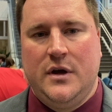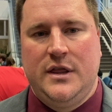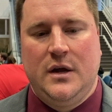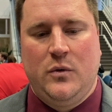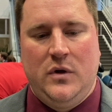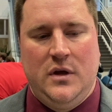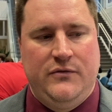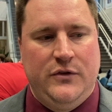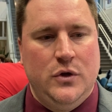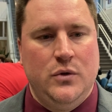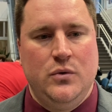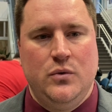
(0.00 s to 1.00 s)
I think if
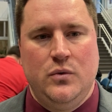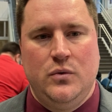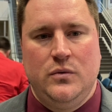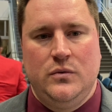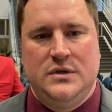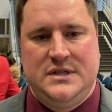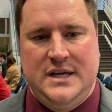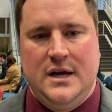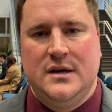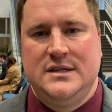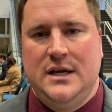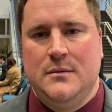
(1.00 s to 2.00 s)
you see
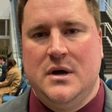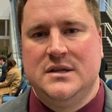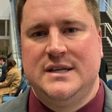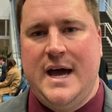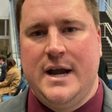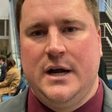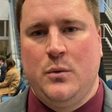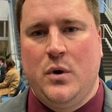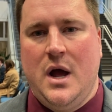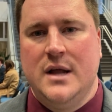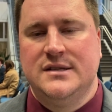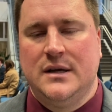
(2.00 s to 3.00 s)
our team on Saturday, we're
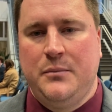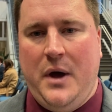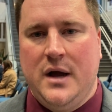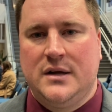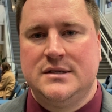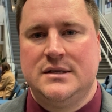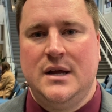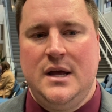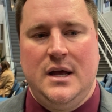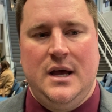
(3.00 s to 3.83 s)
hunting pucks.